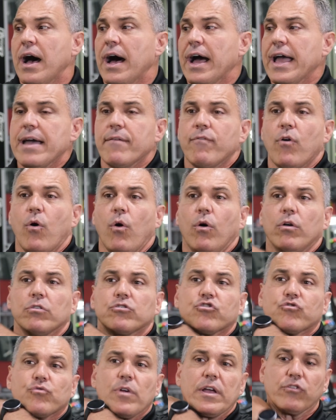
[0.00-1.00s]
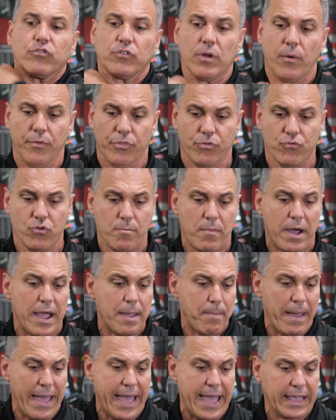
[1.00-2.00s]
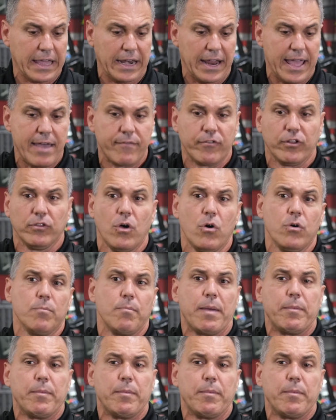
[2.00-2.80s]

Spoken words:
I have all stress going through my back, and I have a load,